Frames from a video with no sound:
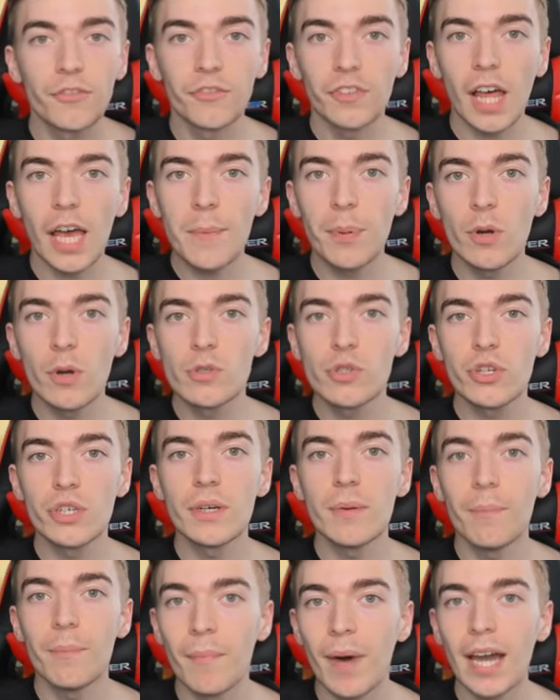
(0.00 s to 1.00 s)
The Fly
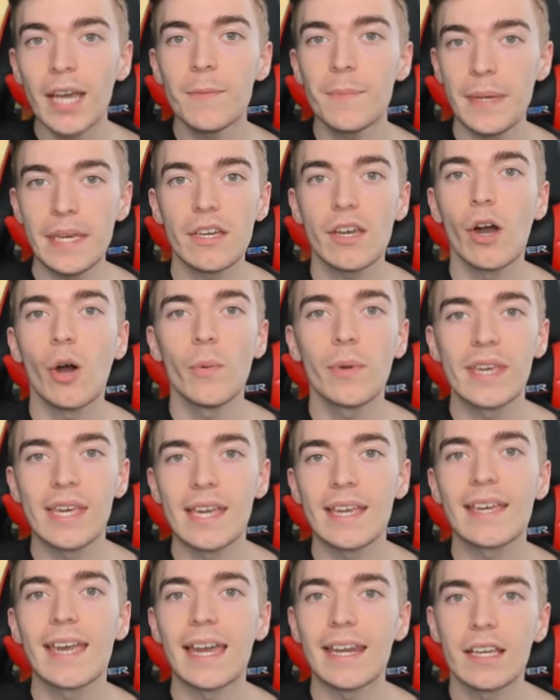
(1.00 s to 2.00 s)
Potion might be going
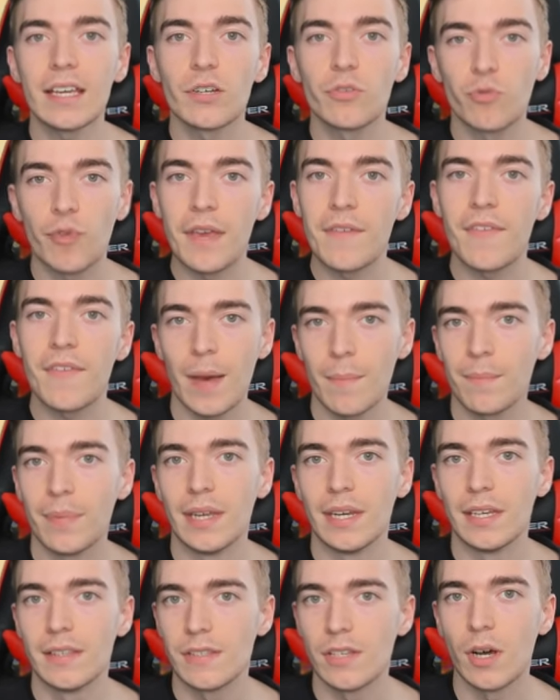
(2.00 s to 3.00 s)
and getting a revamp
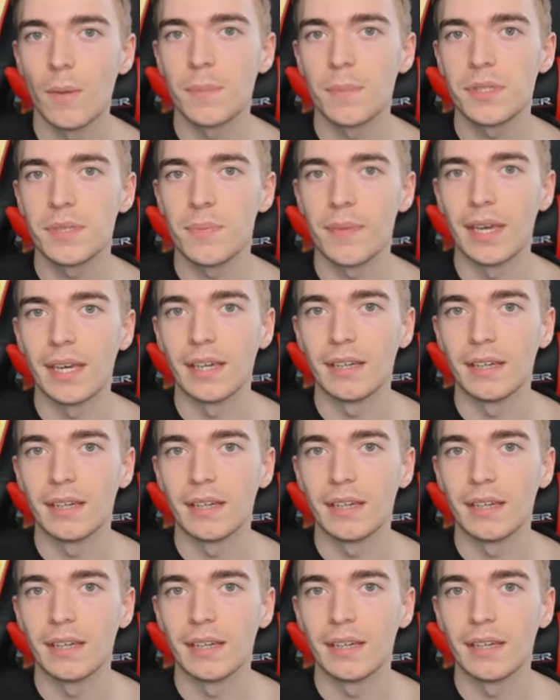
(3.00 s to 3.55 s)
in Adopt Me.